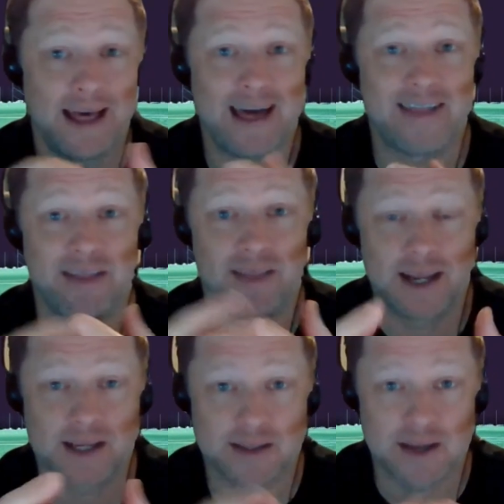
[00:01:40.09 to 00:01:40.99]

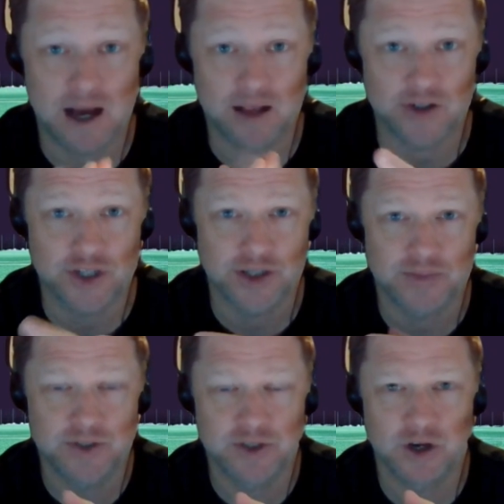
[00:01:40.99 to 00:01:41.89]
athletic
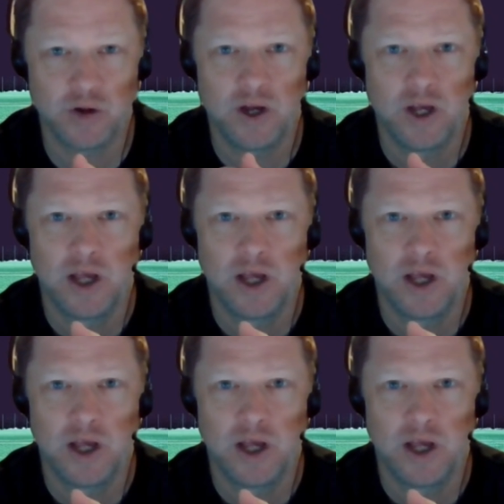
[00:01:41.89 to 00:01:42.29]
scholarship. So,